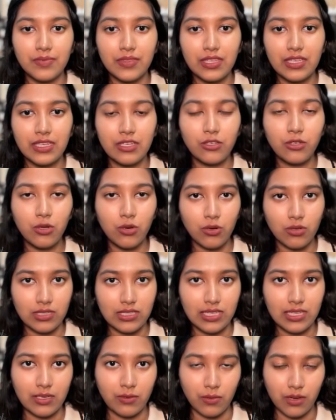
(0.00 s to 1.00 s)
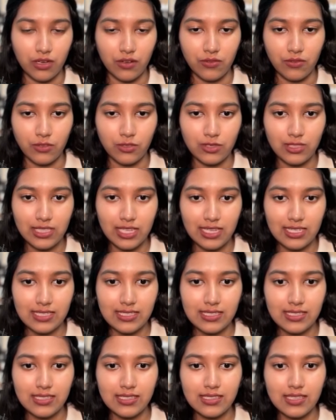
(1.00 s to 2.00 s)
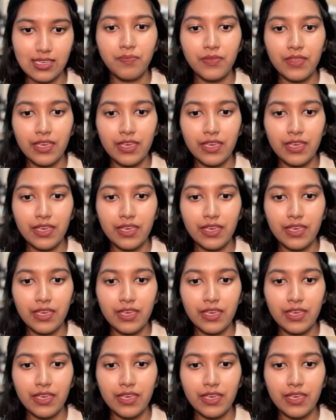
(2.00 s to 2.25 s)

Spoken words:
enrolled in one of those classes.